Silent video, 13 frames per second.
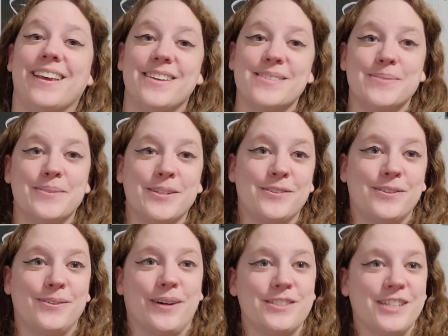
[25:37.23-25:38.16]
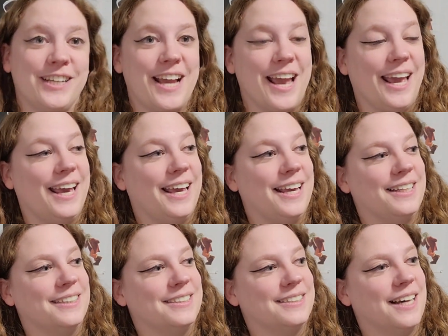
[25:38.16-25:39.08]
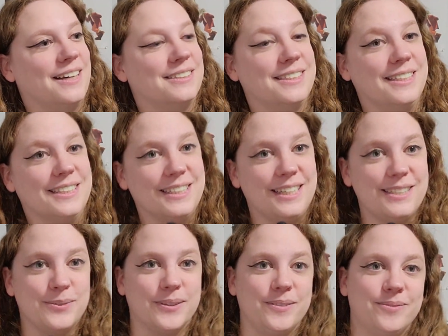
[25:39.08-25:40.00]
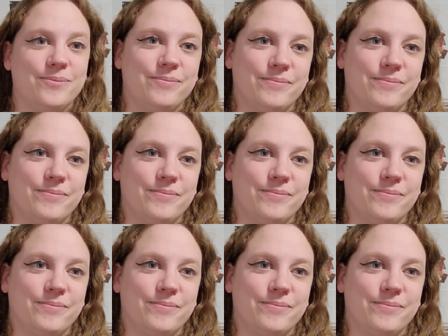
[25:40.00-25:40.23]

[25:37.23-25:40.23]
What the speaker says: thank you so much for watching, and I'll see you in the next one.